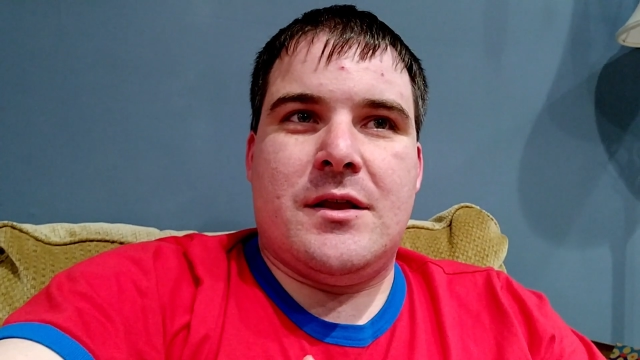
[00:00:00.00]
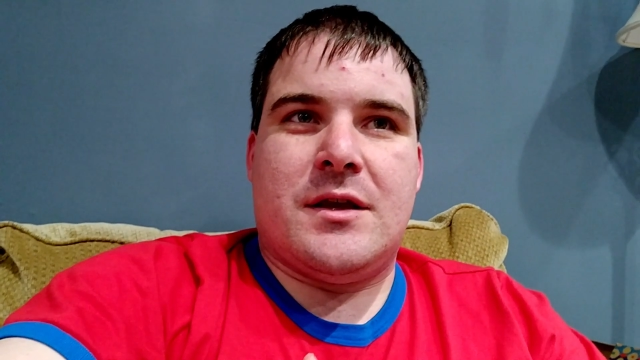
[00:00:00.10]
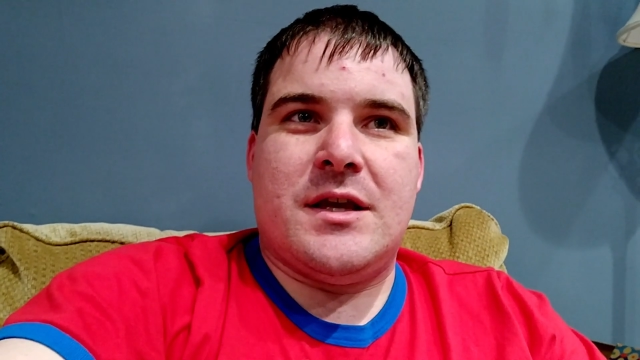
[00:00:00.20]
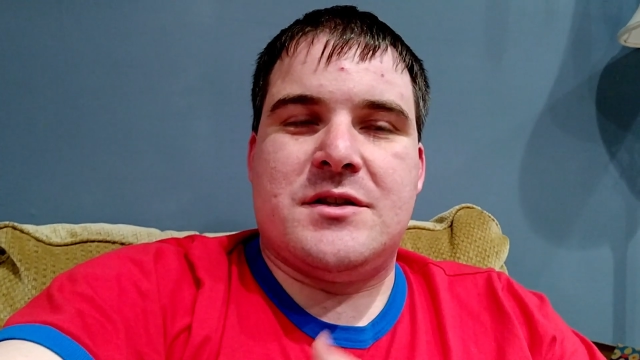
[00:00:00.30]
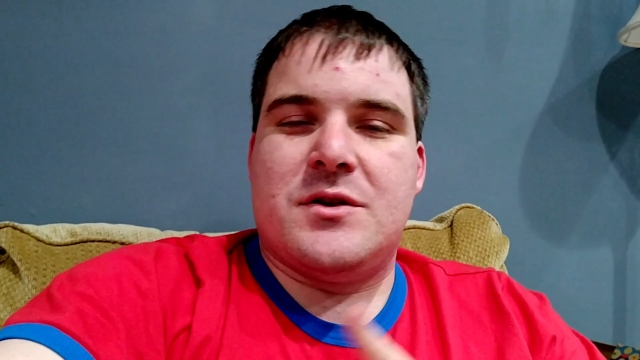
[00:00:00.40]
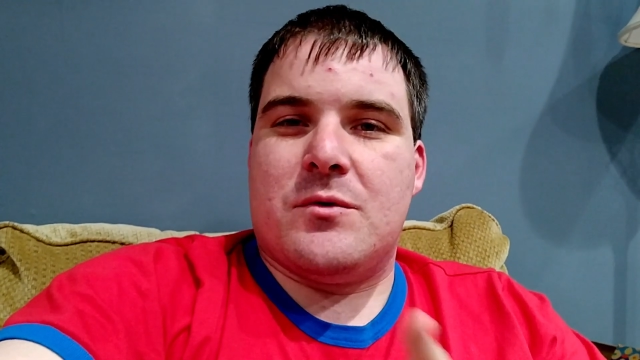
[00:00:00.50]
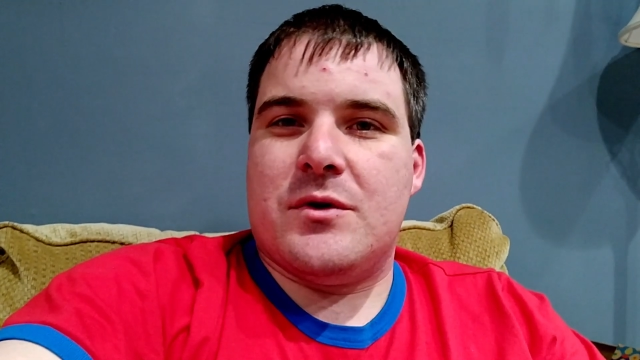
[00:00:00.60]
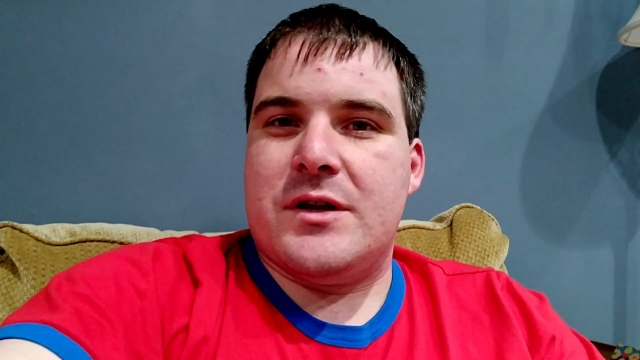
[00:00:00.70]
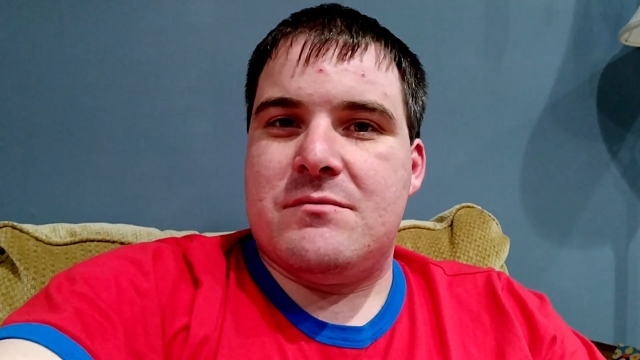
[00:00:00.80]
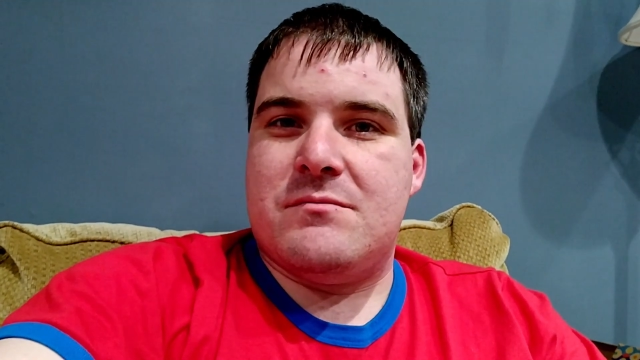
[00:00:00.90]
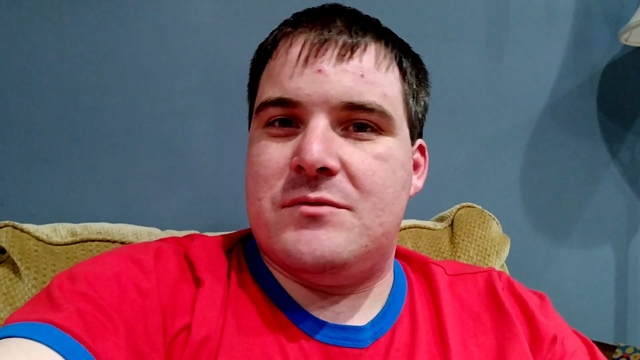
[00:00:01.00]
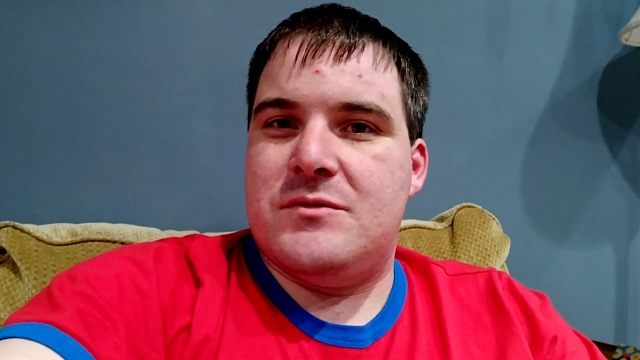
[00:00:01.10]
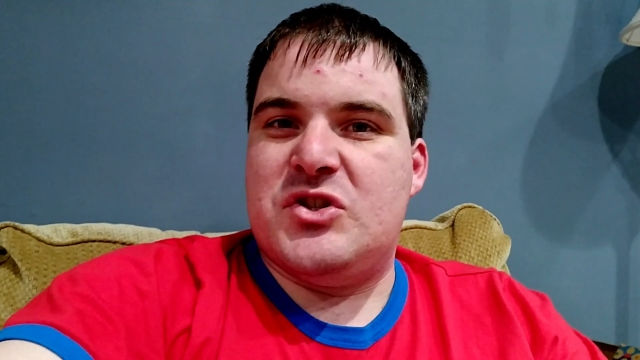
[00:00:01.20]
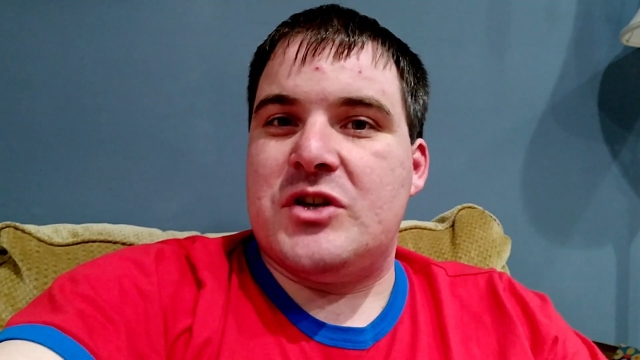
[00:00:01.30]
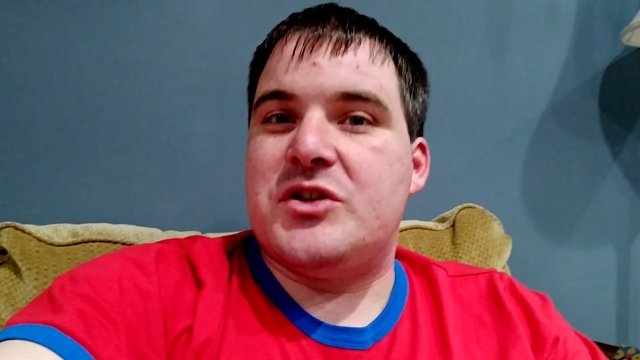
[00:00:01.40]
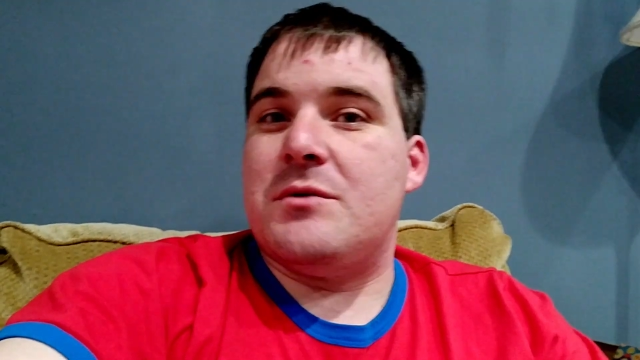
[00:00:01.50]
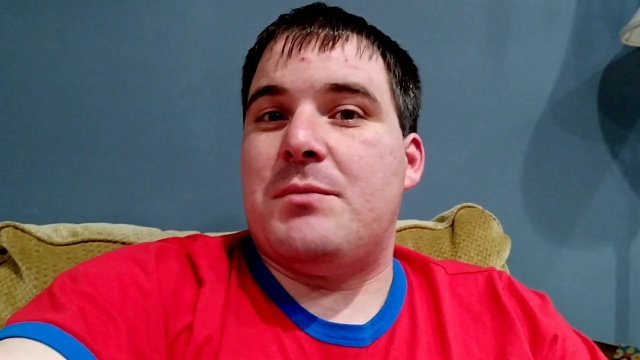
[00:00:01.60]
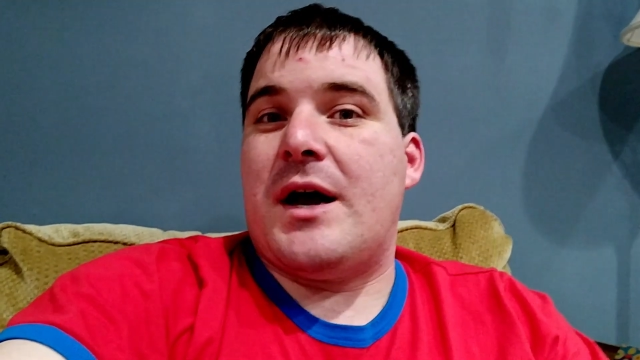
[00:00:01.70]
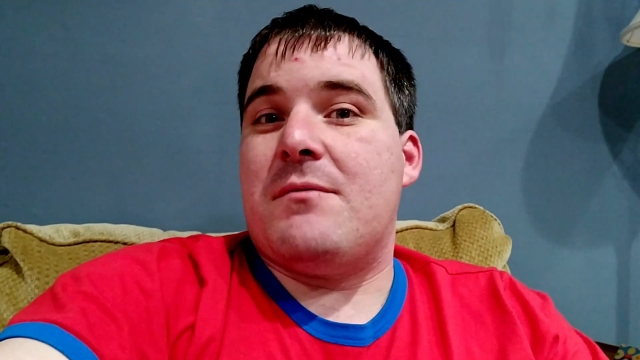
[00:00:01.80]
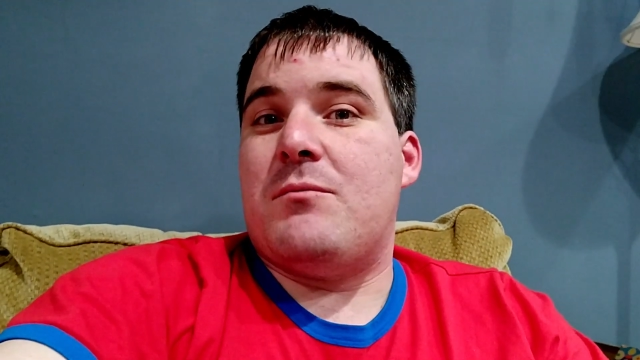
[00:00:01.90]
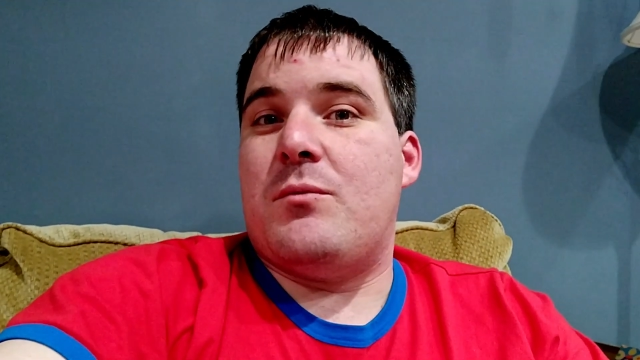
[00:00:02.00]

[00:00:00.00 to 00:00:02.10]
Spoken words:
kids don't really judge it by